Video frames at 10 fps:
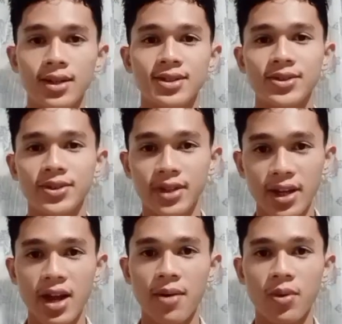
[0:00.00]
Good
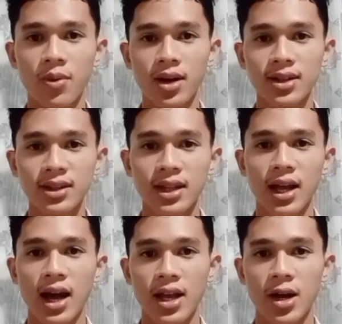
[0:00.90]
day everyone,
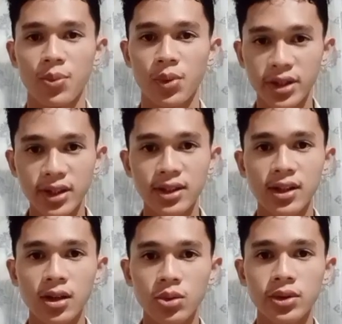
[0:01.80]
I am Wendell De
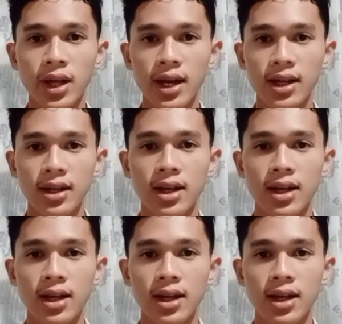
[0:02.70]
Luna,